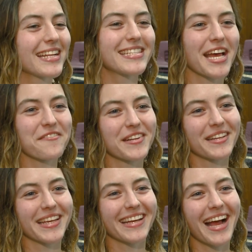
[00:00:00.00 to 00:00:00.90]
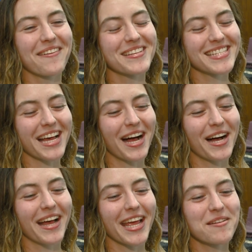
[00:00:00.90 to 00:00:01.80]
Definitely. I was
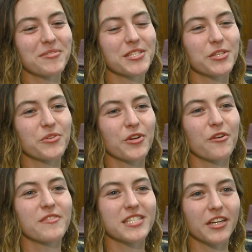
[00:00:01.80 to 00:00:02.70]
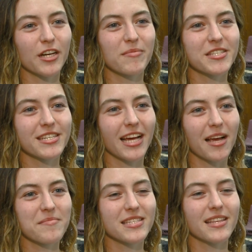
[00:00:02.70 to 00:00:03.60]
able to go visit her a bunch of
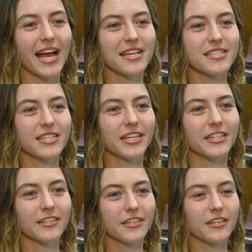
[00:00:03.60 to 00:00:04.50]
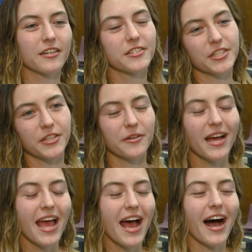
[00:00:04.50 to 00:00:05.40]
times the last year or two.
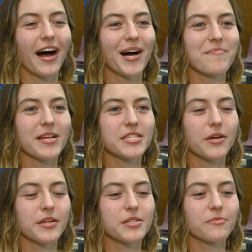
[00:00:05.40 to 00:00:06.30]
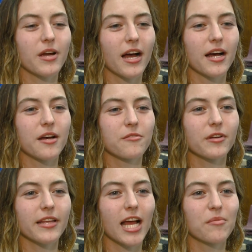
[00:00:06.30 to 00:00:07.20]
And so it's
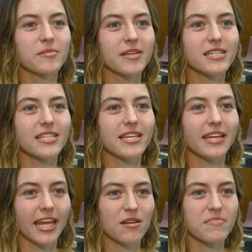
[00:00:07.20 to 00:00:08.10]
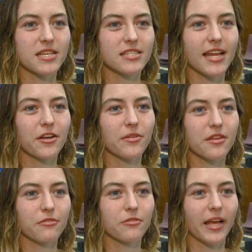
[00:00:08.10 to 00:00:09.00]
really helped me see the campus, not
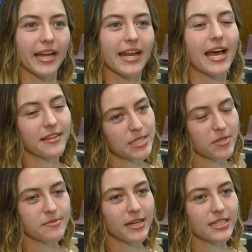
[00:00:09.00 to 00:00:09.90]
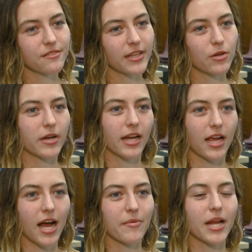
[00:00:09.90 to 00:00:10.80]
only through like an athlete's perspective, like what I
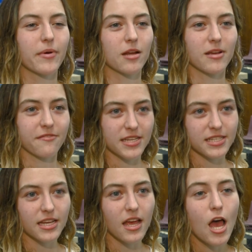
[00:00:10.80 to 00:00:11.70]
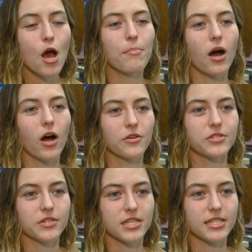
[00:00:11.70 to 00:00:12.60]
got when I went on my visit, but
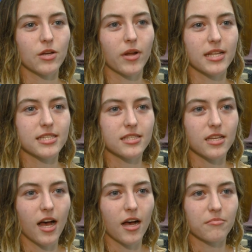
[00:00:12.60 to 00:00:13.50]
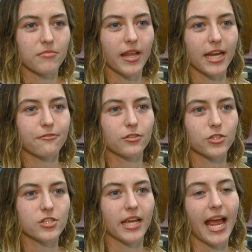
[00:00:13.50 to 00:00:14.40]
also to see what it's like for
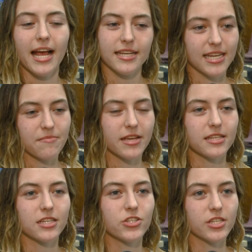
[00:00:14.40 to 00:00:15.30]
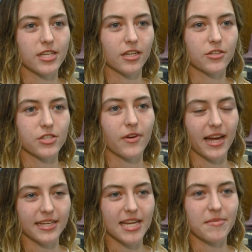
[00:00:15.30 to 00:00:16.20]
just like academics, because she's there just for
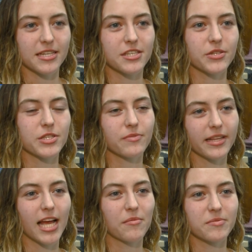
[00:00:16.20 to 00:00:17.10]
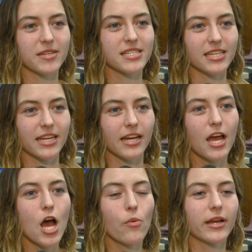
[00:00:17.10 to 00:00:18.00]
academics. And so it's really helped me see
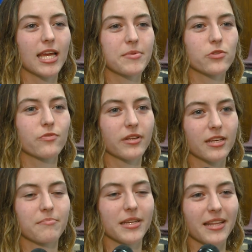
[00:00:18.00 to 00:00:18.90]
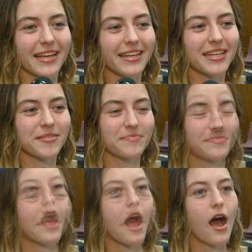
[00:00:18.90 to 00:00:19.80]
what campus would really be like.
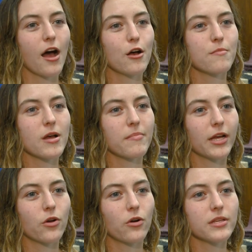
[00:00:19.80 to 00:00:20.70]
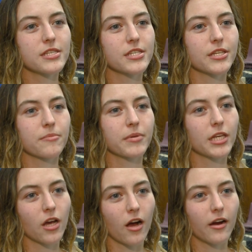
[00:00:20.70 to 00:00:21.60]
My goal is to
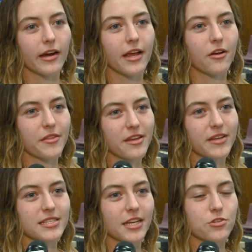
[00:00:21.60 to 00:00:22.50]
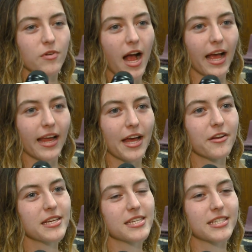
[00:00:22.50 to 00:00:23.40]
PR in all the events I try. I
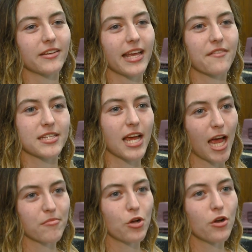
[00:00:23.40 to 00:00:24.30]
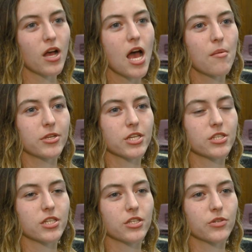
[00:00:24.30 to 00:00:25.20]
don't necessarily have a time goal, but
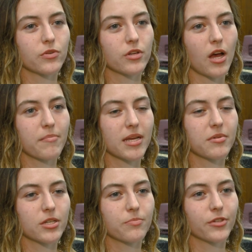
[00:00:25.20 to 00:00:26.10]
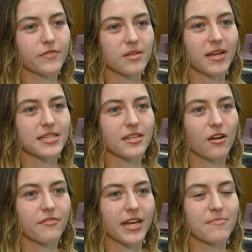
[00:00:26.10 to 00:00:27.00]
just to be able to prove to
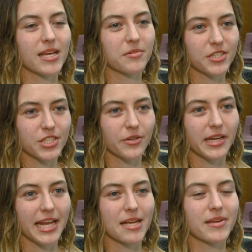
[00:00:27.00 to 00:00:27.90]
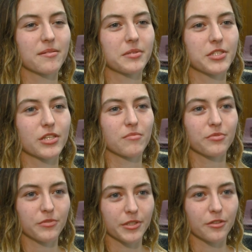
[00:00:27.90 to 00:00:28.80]
myself that I'm able to do it and I'm able
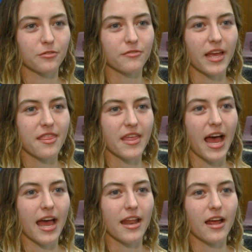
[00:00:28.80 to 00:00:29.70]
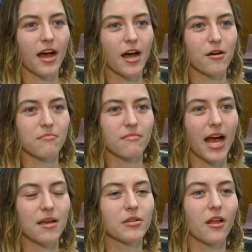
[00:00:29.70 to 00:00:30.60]
improve and that
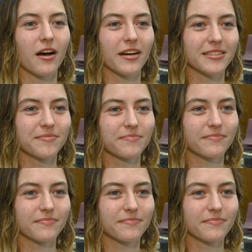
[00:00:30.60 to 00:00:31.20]
I belong.